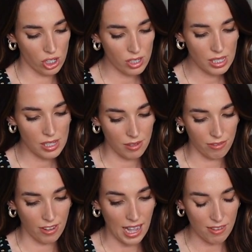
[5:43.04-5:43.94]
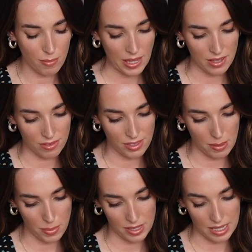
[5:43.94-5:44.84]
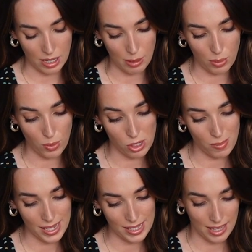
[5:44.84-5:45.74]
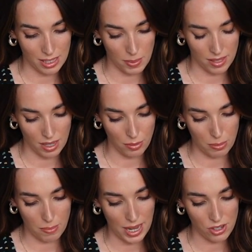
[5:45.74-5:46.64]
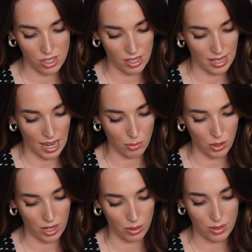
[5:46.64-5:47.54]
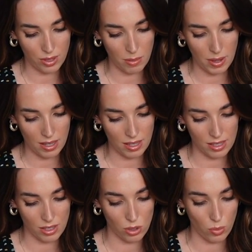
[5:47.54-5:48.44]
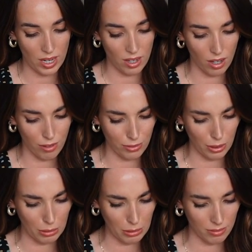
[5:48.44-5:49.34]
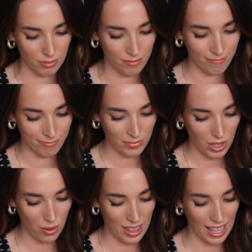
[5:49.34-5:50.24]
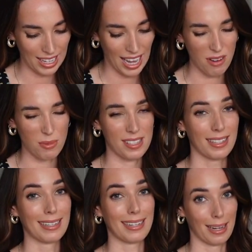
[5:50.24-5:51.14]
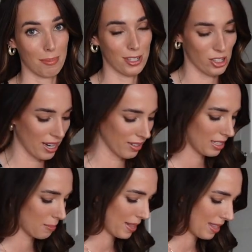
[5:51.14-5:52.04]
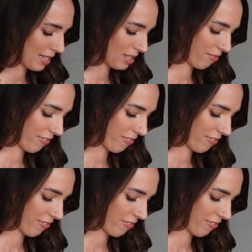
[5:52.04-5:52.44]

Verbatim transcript: just five mils of simple syrup, which makes sense because I would imagine that the amaretto is gonna make this sweet enough. Ooh. Okay, that again was a little bit generous, but that's